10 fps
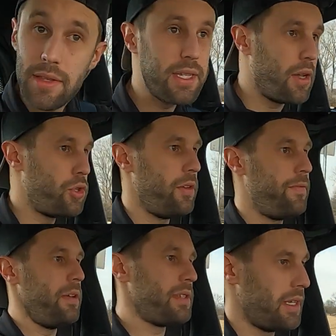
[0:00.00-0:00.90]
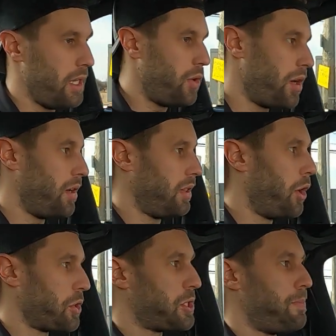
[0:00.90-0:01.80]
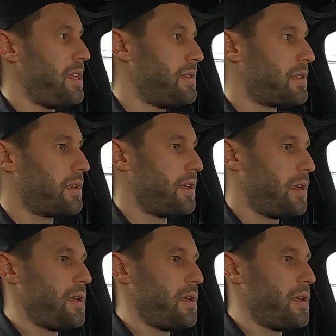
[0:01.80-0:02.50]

See how she feels at lower lower speeds.